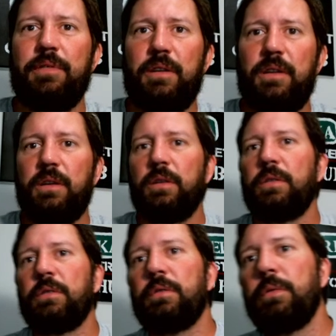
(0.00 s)

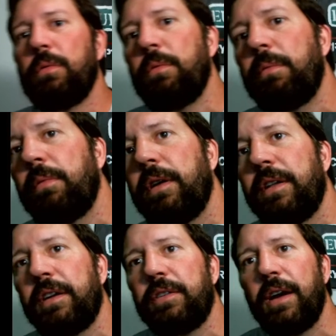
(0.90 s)

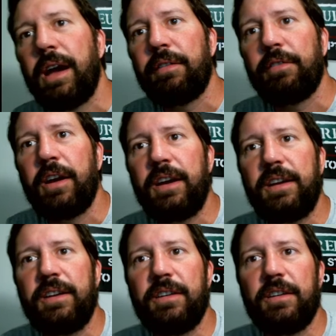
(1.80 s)
and then you have
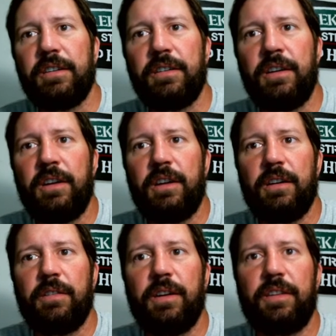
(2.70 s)
right here
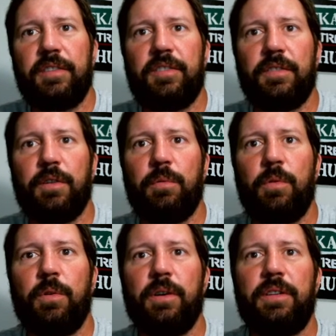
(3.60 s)
around the Civil War,